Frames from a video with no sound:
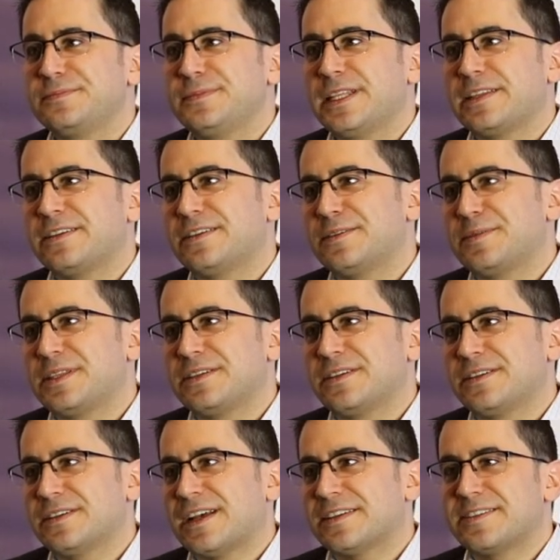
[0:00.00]

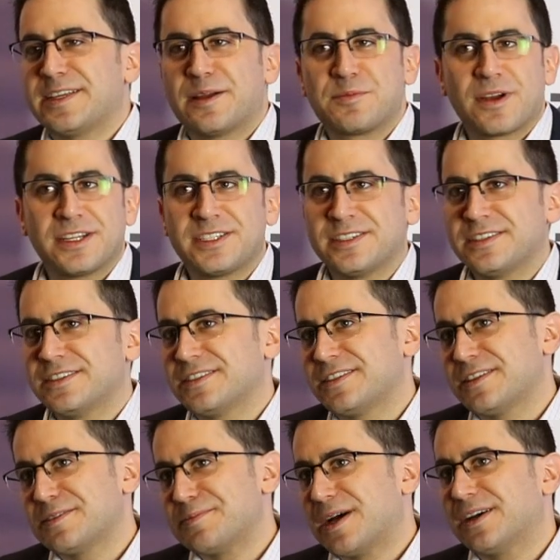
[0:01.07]
The SEM rushes
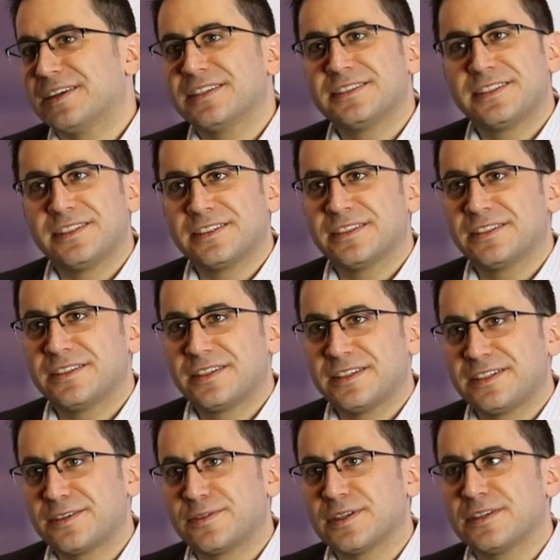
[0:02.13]
and the Moz and the
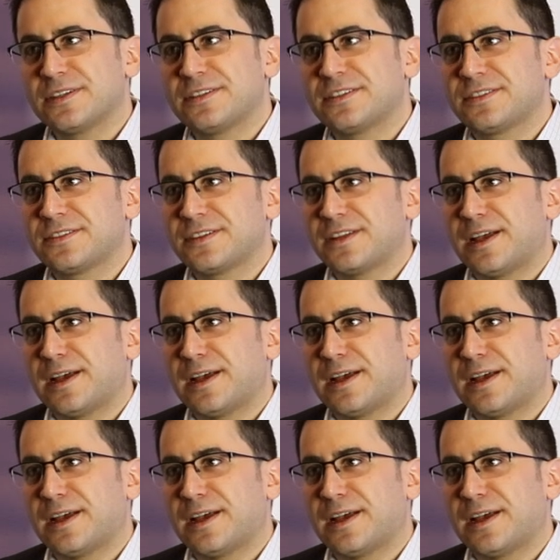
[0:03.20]
different